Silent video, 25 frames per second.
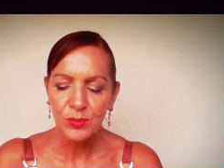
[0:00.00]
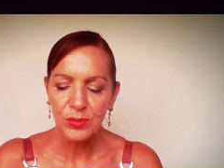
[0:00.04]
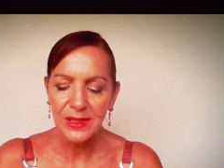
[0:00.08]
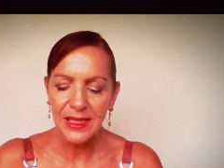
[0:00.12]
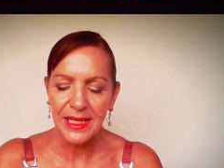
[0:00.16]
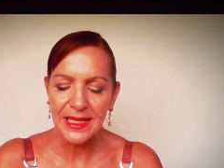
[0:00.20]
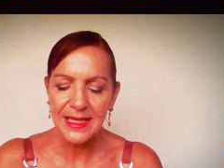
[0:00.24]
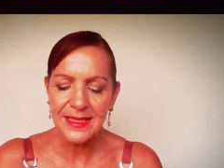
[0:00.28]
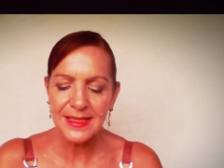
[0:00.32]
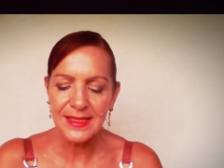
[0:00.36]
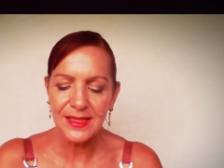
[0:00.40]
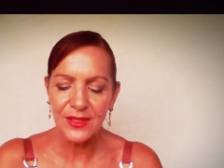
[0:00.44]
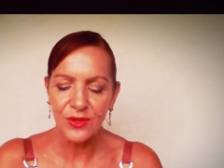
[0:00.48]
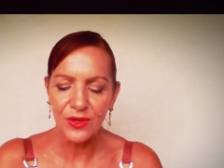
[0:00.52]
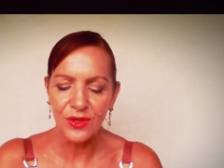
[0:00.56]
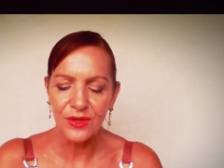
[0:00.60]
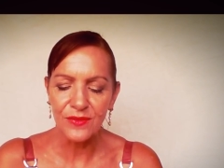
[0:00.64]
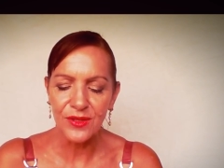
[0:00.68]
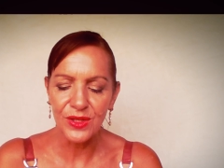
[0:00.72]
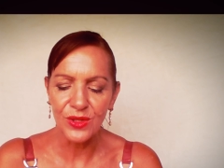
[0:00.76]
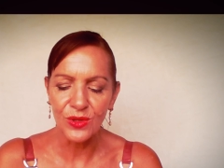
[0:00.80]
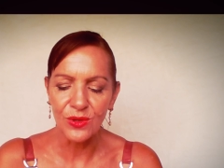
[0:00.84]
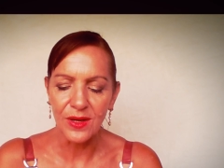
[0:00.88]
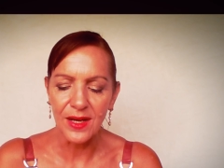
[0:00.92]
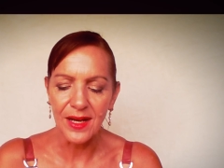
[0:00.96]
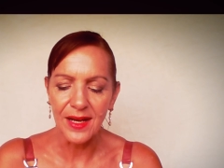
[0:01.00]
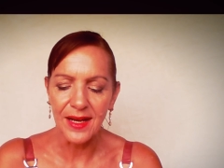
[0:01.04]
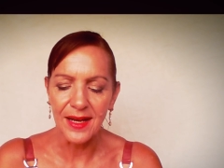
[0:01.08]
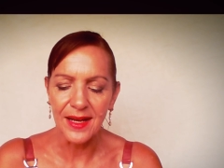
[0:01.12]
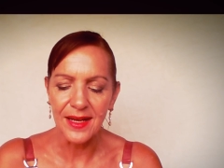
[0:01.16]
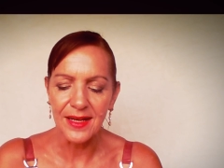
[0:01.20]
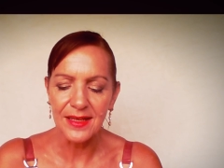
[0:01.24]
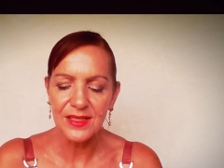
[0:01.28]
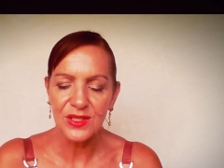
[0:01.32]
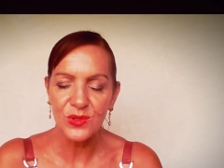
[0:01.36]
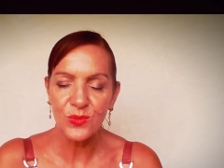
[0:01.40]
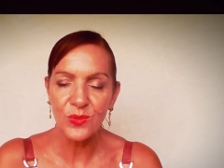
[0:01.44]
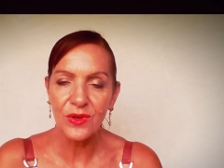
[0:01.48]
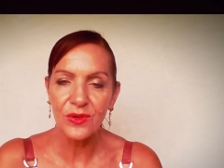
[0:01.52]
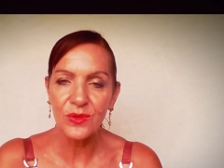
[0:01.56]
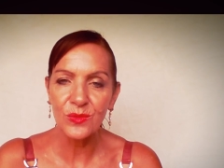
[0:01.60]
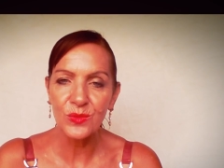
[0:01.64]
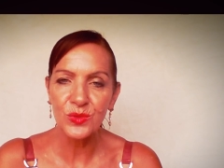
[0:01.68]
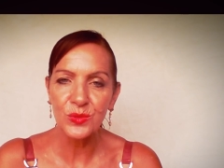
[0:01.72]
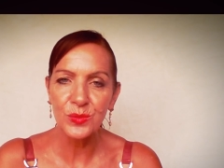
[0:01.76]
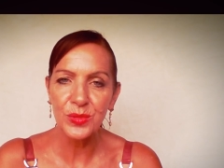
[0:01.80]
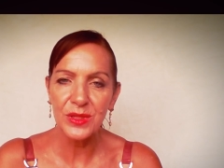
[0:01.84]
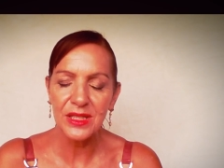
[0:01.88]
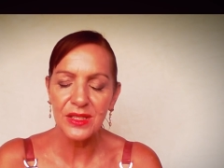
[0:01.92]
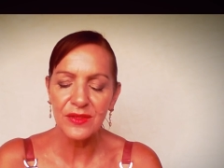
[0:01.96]
Place it over your heart where it
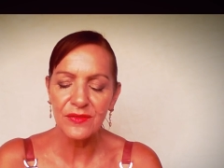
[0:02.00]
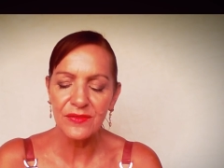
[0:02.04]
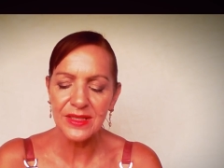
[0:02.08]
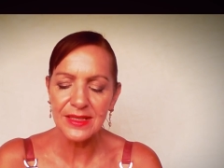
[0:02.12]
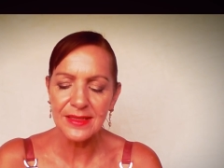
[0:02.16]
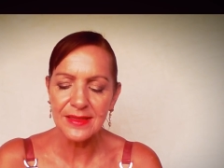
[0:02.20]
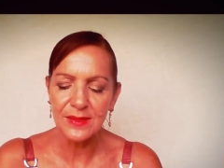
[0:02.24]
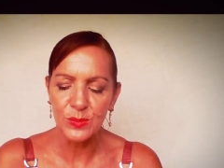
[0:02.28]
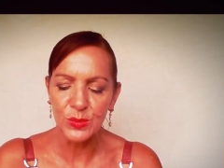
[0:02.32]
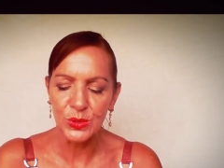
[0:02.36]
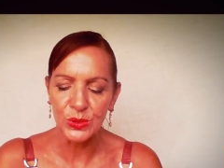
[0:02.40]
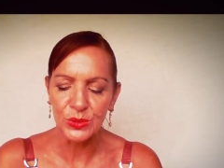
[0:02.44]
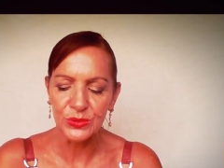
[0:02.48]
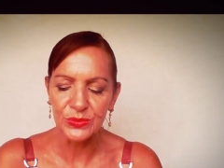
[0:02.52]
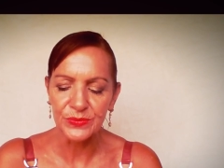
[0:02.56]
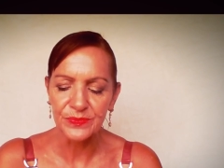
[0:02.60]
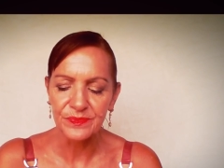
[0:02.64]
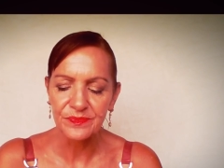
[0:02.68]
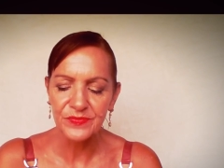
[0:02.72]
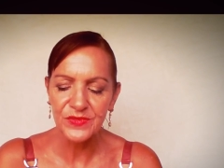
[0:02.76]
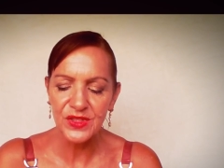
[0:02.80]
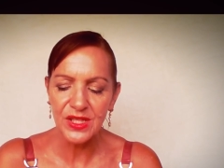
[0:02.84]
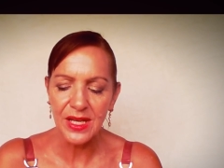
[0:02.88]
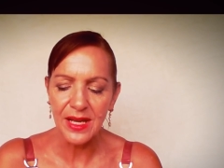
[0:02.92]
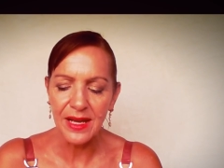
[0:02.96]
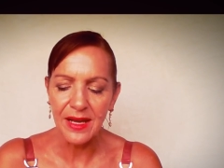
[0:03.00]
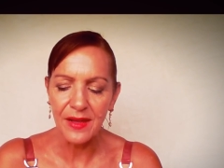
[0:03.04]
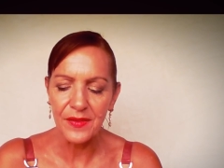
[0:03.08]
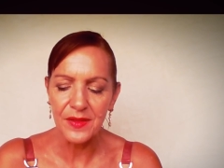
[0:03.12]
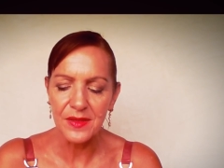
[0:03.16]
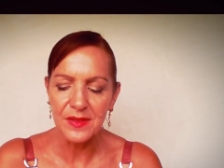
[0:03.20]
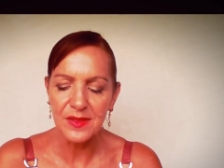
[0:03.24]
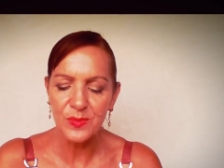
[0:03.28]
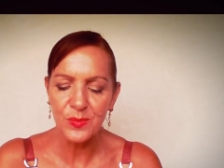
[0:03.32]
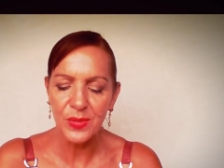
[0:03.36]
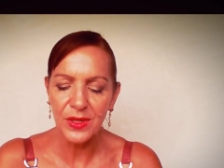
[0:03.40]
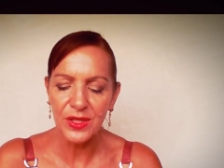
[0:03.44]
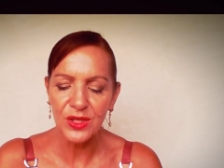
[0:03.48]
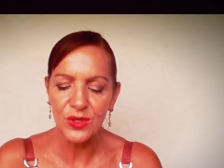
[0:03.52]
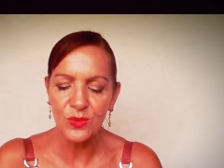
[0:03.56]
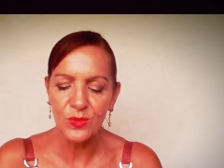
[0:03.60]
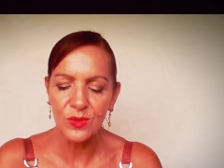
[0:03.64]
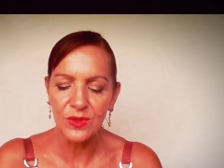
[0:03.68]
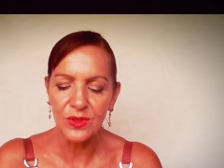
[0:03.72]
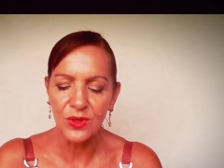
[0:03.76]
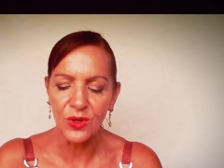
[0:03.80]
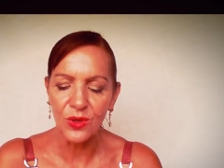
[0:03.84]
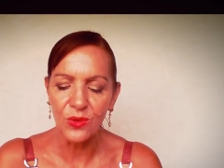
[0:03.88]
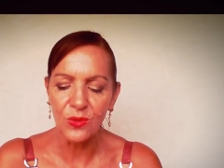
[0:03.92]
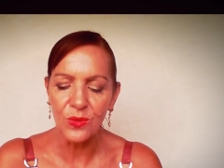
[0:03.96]
will be invisible to others, but you
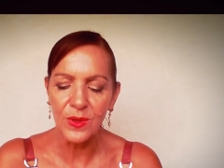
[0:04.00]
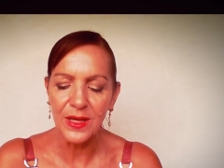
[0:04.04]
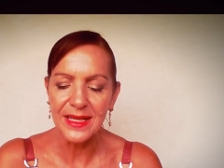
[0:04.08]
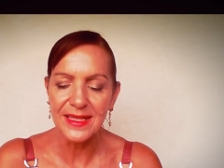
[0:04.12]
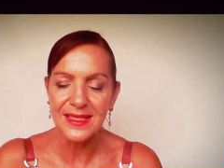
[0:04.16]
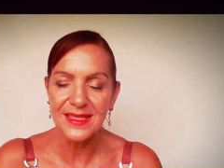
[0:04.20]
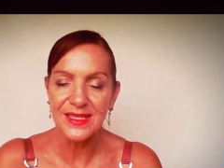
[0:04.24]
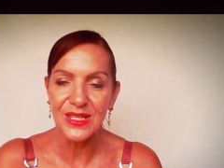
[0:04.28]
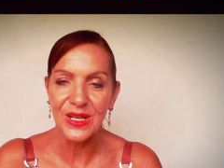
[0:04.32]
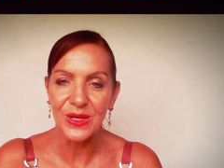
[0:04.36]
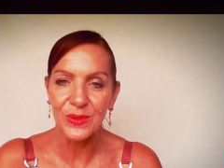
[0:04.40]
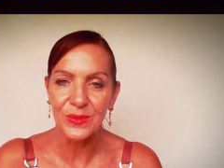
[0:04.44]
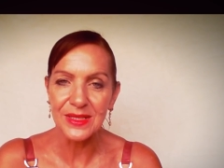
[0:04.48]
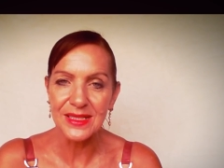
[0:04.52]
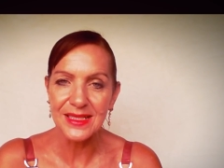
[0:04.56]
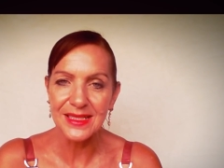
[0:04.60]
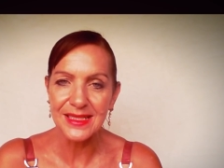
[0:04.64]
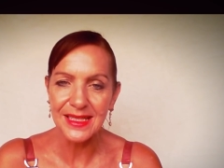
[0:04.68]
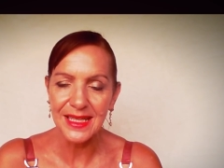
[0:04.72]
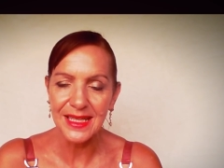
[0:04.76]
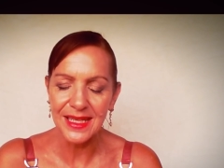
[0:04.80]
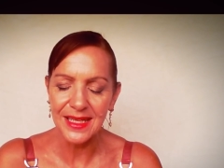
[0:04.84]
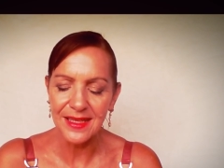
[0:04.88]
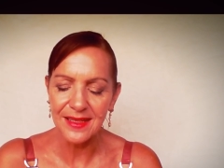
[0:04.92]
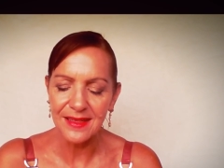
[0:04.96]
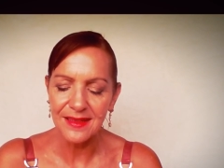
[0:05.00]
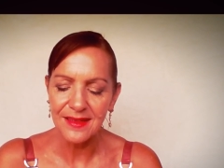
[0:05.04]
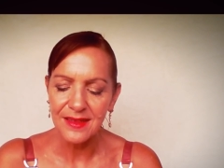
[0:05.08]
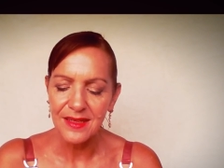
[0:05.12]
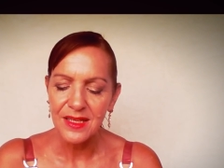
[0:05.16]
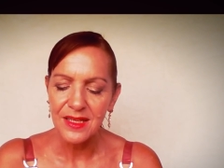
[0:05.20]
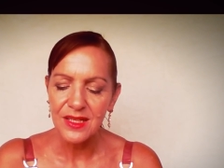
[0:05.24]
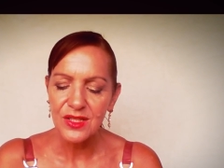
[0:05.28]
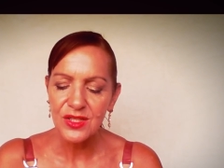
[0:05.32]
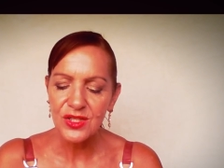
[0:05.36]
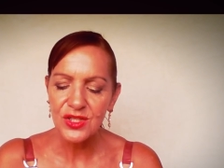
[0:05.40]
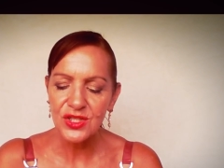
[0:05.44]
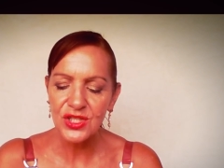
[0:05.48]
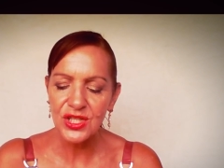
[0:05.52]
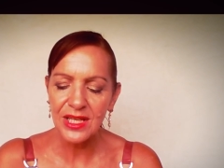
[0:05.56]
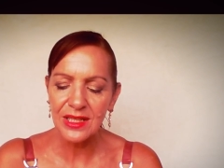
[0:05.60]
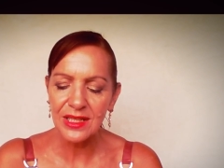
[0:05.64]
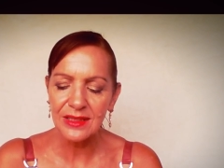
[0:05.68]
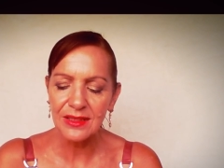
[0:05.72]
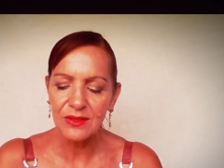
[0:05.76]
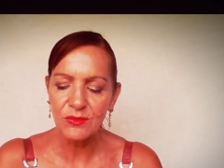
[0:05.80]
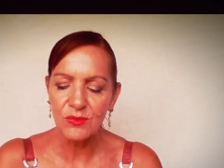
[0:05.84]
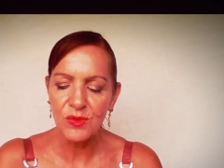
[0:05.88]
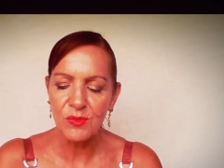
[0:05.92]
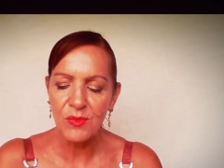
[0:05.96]
will always know it's there,
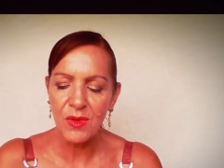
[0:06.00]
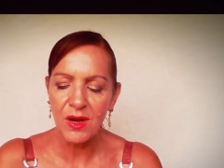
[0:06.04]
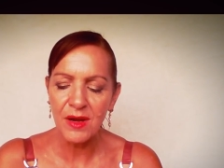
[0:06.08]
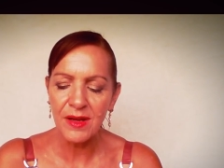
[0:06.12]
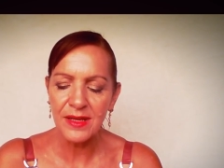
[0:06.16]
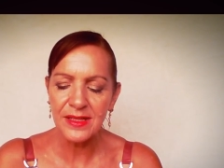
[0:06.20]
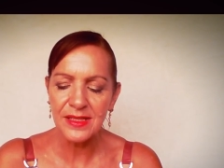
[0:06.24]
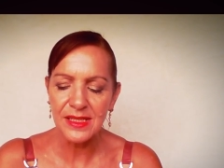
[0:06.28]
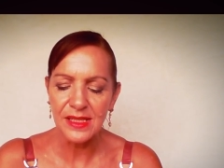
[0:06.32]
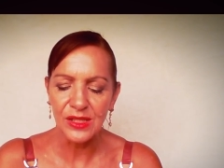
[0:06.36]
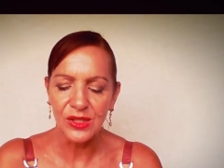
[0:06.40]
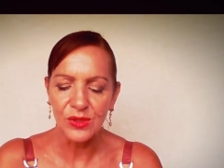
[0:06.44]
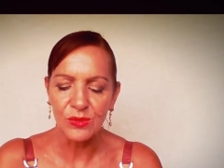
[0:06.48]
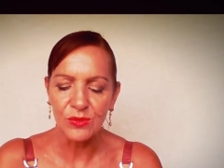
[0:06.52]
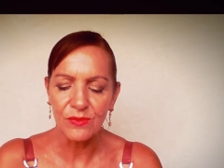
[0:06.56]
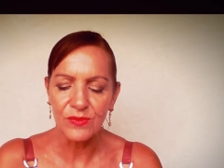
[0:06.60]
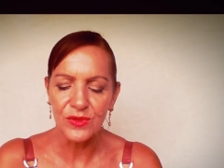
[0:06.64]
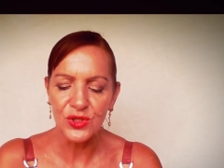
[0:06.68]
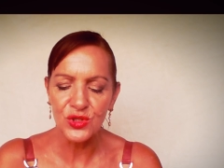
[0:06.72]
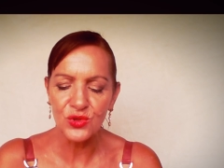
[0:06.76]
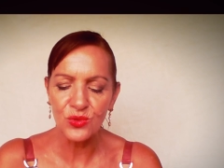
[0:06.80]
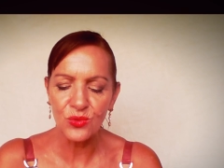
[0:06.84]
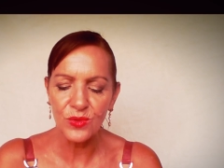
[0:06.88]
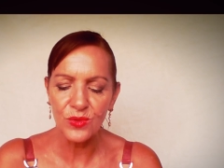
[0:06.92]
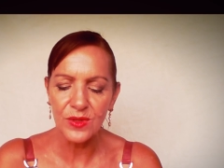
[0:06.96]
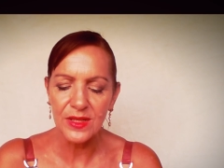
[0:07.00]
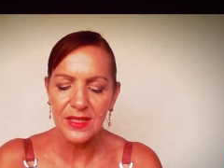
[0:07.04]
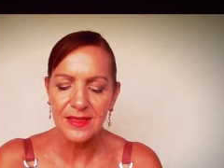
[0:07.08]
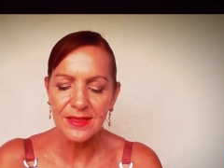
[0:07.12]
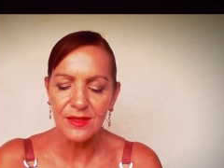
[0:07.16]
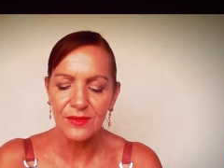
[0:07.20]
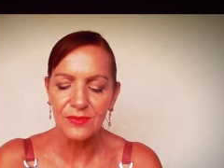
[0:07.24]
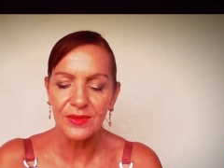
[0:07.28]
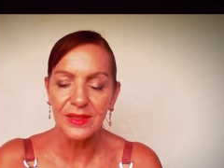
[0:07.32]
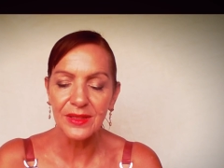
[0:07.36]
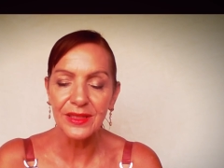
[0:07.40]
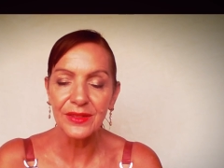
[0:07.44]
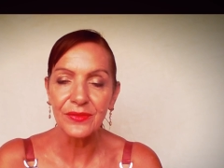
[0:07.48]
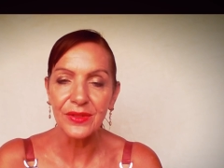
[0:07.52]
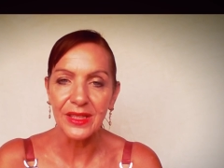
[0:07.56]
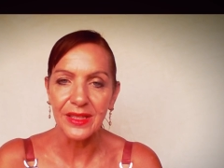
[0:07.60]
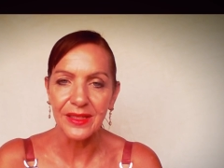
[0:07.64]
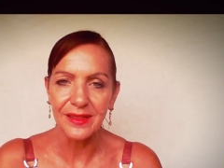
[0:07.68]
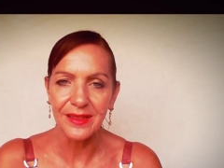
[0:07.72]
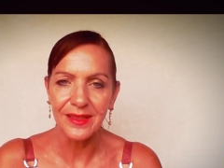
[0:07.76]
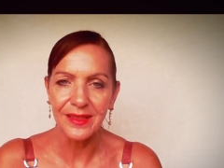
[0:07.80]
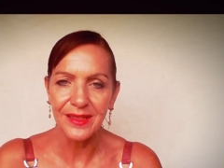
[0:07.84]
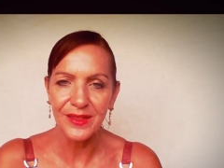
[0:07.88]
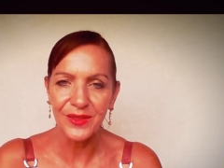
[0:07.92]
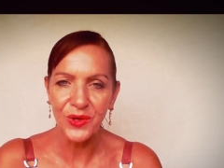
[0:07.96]
gently reminding you of the joys of
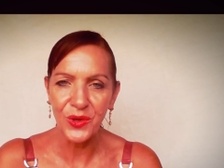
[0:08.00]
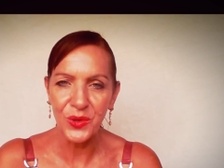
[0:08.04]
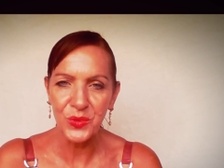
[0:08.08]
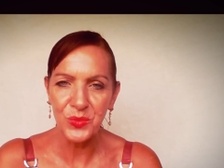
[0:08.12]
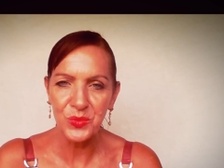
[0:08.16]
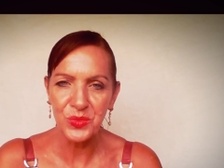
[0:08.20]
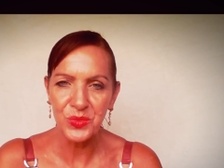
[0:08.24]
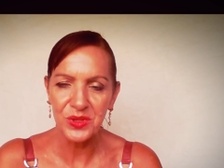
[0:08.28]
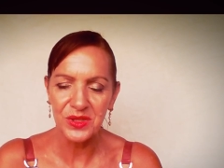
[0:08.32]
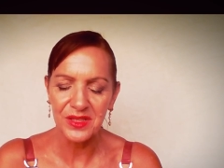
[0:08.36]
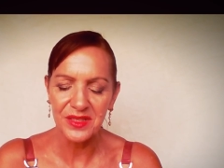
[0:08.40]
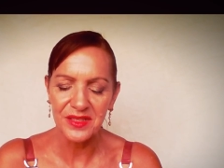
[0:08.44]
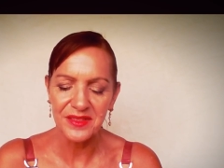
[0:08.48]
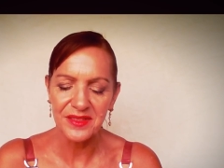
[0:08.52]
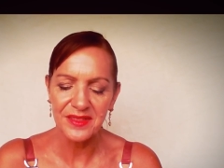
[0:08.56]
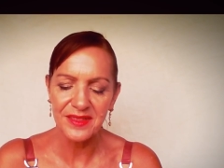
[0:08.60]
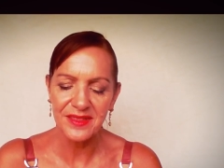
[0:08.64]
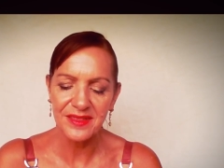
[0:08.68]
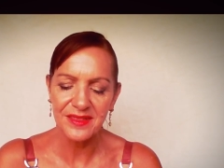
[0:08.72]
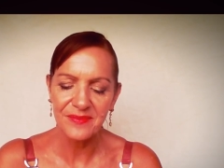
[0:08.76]
living in openness.